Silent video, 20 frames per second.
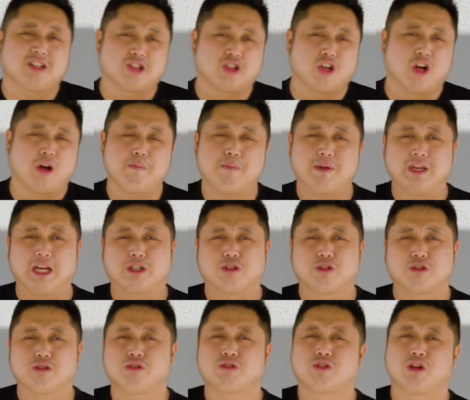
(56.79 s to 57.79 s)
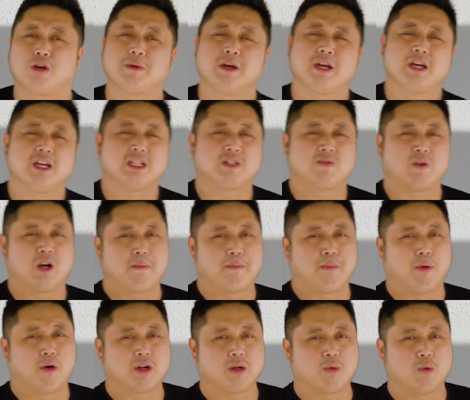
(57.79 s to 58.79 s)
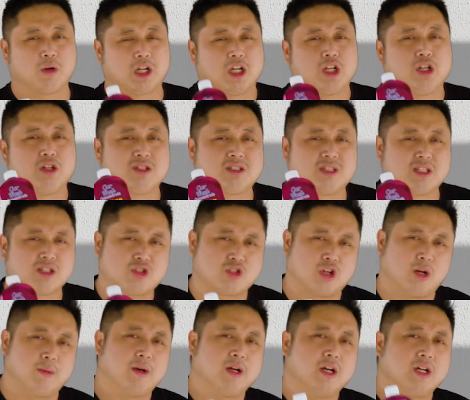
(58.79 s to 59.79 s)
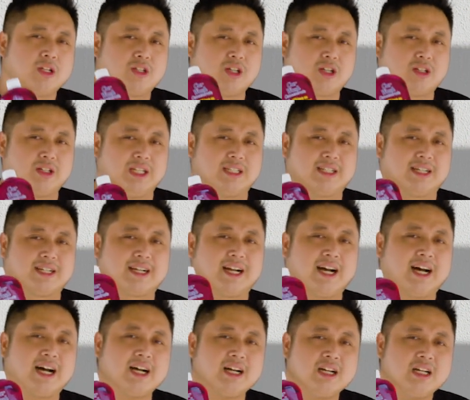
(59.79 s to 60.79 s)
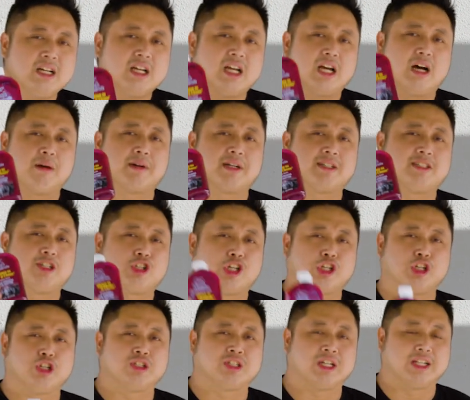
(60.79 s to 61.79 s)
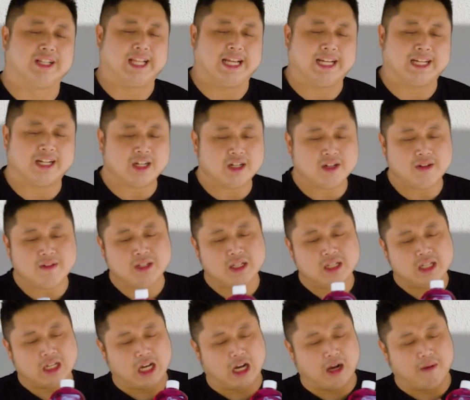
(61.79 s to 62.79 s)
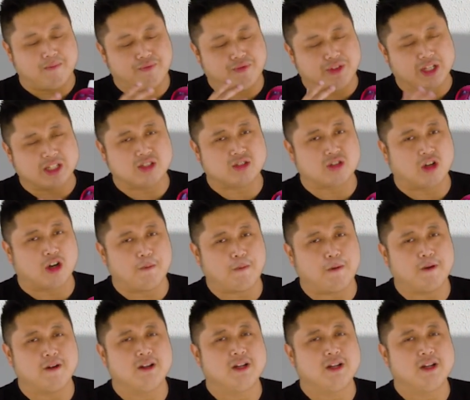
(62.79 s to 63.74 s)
the term pH neutral soap is very important. We're going to use this soap to clean the car. I'm going to teach you how to use it later. This soap